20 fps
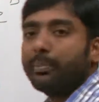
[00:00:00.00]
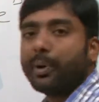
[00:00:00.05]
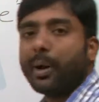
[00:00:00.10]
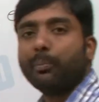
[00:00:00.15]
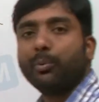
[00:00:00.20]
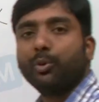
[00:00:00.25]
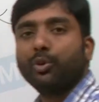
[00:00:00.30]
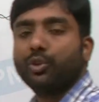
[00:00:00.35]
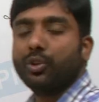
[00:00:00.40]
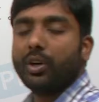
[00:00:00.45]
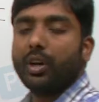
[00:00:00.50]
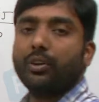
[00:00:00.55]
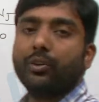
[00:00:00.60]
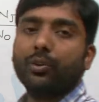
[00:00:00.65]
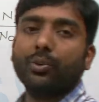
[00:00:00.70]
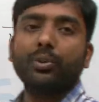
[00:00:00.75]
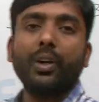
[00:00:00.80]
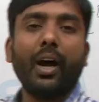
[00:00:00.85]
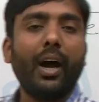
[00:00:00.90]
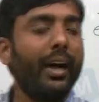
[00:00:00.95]
proportional
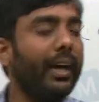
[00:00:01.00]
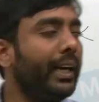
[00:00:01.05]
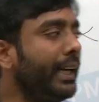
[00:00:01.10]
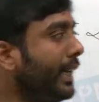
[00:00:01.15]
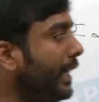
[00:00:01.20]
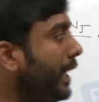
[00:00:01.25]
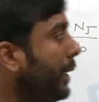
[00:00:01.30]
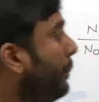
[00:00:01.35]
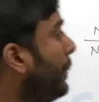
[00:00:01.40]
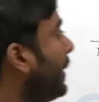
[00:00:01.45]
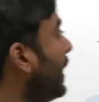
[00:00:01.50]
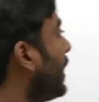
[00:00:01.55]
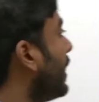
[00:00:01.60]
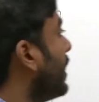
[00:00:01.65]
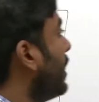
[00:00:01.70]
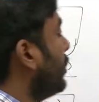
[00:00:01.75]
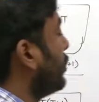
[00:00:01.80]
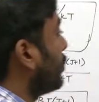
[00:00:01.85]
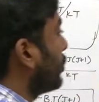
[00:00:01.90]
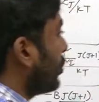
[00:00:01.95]
to the eb.
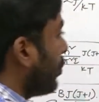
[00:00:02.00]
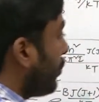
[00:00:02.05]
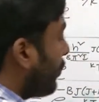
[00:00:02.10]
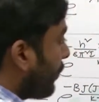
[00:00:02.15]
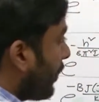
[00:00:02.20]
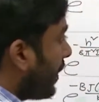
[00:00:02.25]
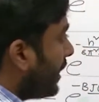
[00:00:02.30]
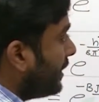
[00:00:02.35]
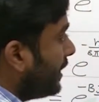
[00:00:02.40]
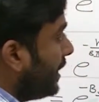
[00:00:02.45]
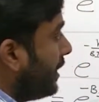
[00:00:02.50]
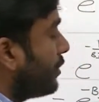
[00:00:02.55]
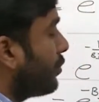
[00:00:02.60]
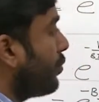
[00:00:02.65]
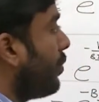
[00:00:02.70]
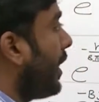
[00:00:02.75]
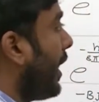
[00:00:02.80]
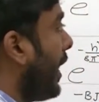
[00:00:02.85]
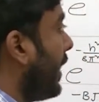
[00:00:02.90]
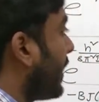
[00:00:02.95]
So for this
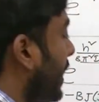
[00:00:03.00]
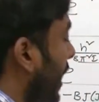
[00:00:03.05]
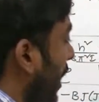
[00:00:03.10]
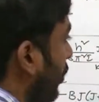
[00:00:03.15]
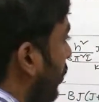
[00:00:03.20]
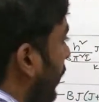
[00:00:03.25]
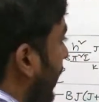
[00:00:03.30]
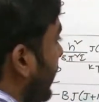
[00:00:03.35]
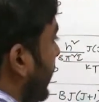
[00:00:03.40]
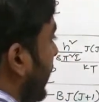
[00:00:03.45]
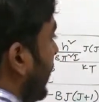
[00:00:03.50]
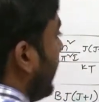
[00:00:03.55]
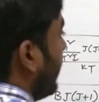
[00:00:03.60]
what I calculated